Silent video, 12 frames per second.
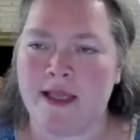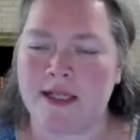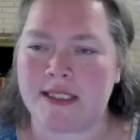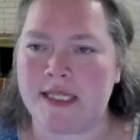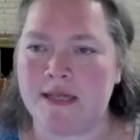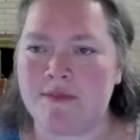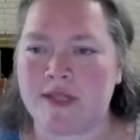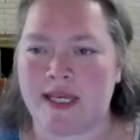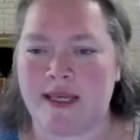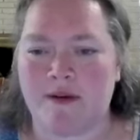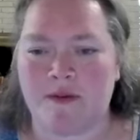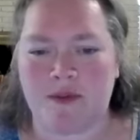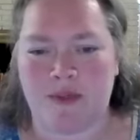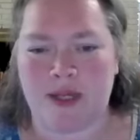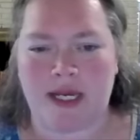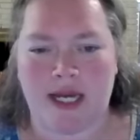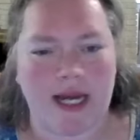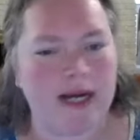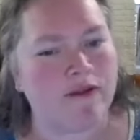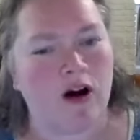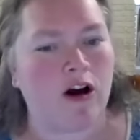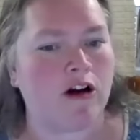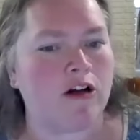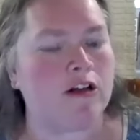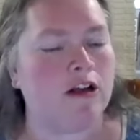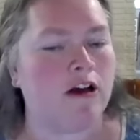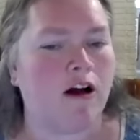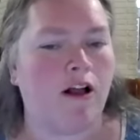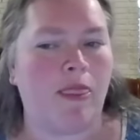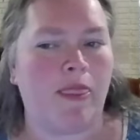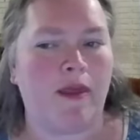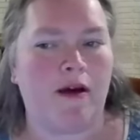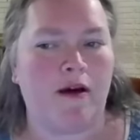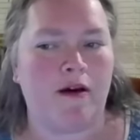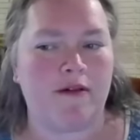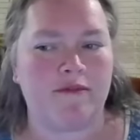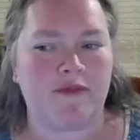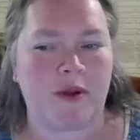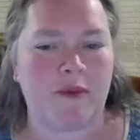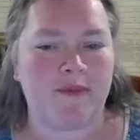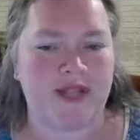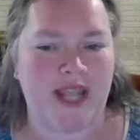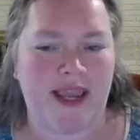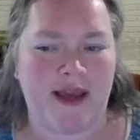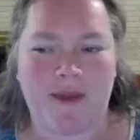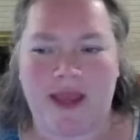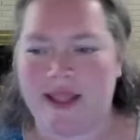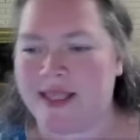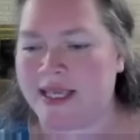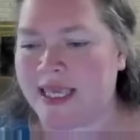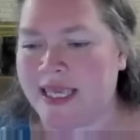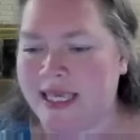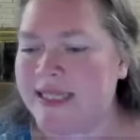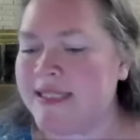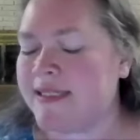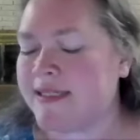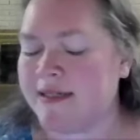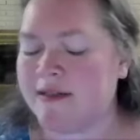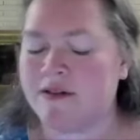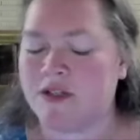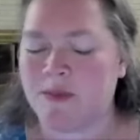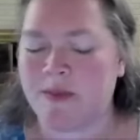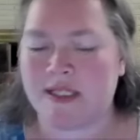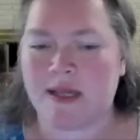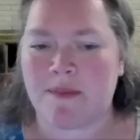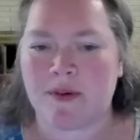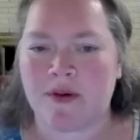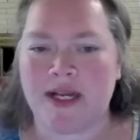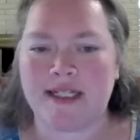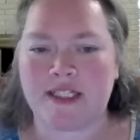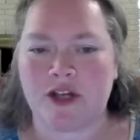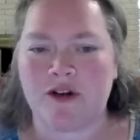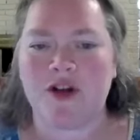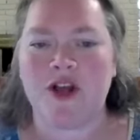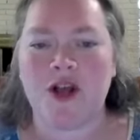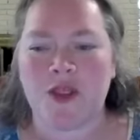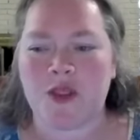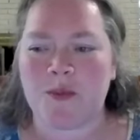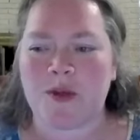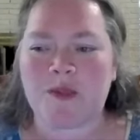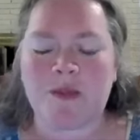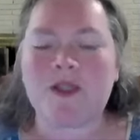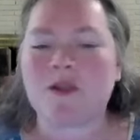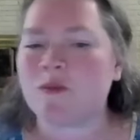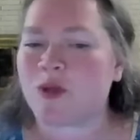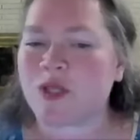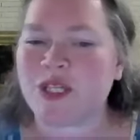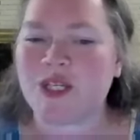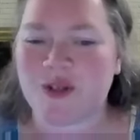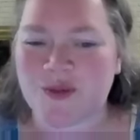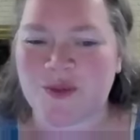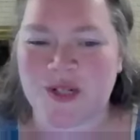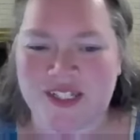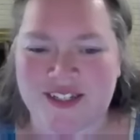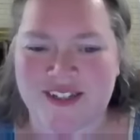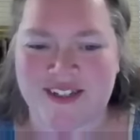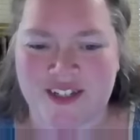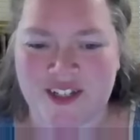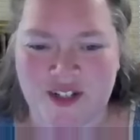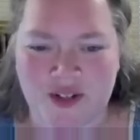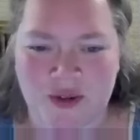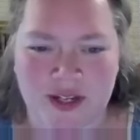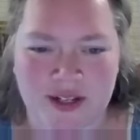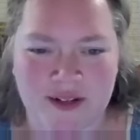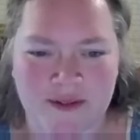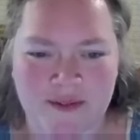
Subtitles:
seems like it would be kind of hard on the dam and the kids, to be separated. So there must be some really good reasons to do it.